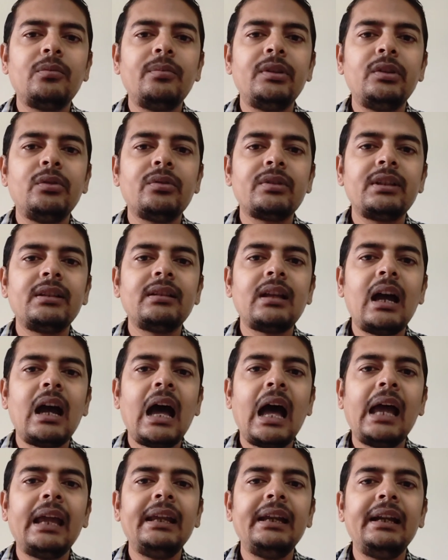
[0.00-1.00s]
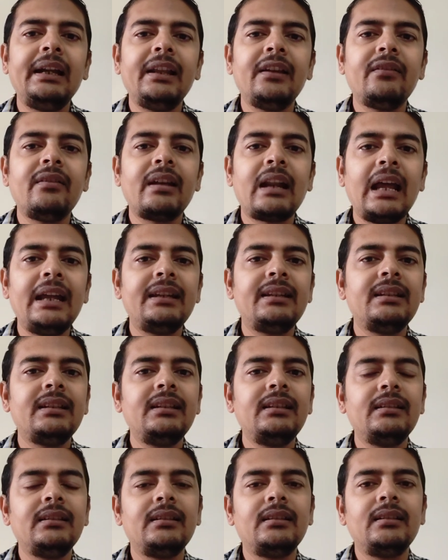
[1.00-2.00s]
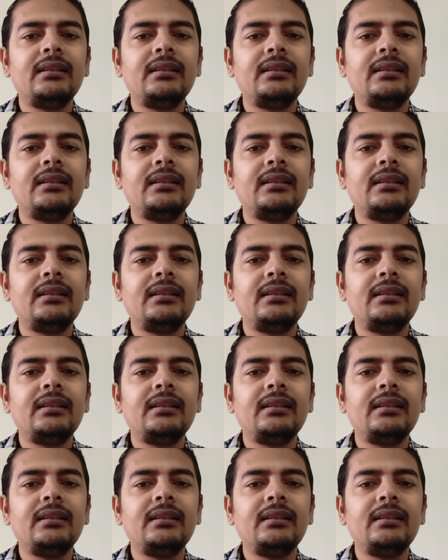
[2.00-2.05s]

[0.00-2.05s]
be using the high yielding variety,